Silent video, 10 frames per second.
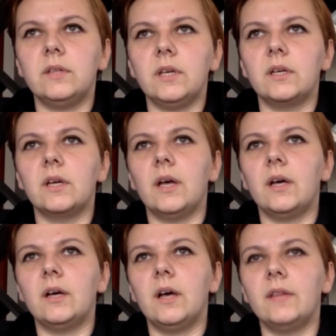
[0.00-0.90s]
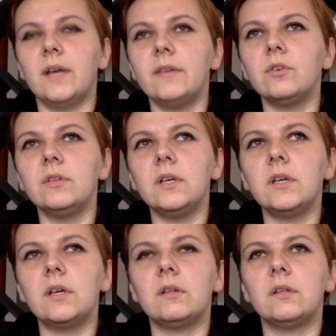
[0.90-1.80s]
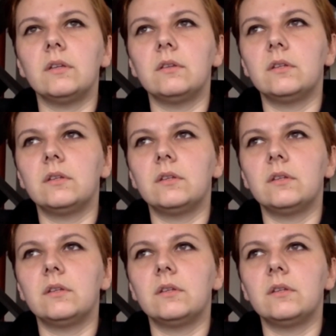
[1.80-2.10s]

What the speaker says: thing. Another thing that